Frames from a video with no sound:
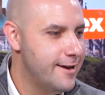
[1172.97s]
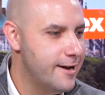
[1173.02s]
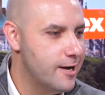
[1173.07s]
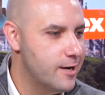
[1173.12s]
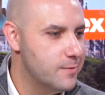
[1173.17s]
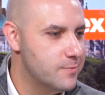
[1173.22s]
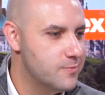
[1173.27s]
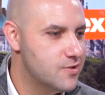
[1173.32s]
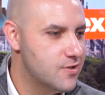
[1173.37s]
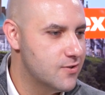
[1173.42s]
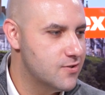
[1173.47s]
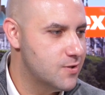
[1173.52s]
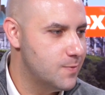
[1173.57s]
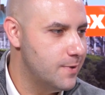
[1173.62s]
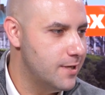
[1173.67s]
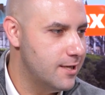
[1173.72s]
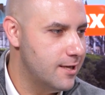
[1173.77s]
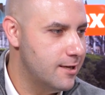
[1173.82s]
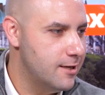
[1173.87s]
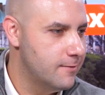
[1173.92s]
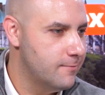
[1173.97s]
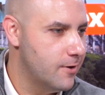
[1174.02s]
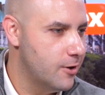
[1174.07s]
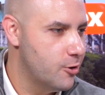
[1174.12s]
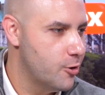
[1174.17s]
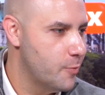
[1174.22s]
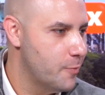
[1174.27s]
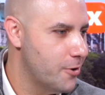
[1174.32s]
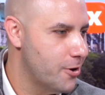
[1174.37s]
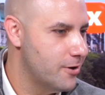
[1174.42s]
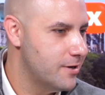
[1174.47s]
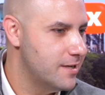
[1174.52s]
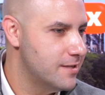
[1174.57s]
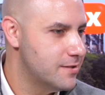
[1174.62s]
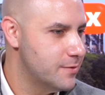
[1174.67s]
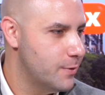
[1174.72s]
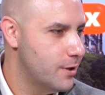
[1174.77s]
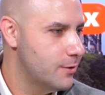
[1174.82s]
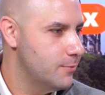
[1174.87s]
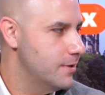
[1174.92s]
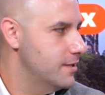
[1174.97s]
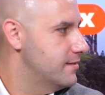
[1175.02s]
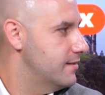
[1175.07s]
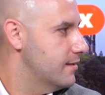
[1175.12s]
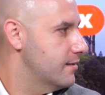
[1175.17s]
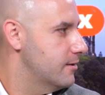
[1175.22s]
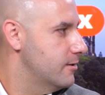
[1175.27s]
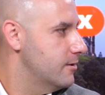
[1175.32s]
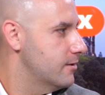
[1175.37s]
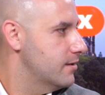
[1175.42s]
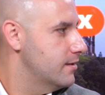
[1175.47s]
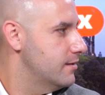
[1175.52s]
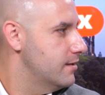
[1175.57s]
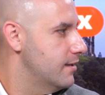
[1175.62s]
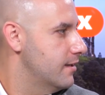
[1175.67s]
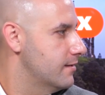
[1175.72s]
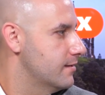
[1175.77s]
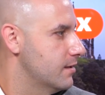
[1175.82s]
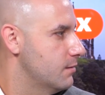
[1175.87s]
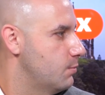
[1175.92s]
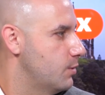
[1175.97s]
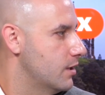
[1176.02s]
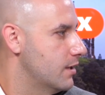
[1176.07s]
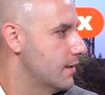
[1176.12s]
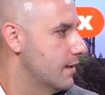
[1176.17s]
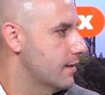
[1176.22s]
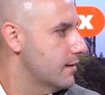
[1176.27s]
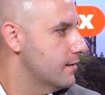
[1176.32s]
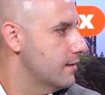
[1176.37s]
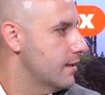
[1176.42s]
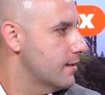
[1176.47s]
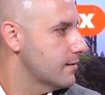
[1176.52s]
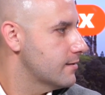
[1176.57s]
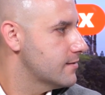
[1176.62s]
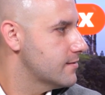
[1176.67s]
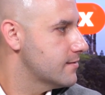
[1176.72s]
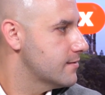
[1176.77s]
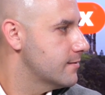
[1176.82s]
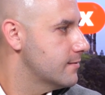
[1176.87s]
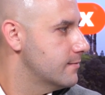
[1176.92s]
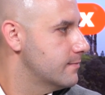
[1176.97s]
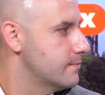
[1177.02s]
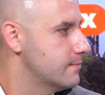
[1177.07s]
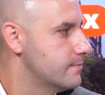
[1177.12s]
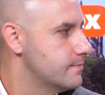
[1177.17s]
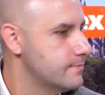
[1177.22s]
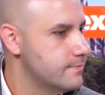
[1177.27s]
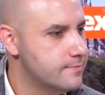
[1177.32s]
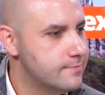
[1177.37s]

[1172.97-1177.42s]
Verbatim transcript: Um, so speaking of other parties, why don't we take a look at the NDP mm-hmm. next? Great.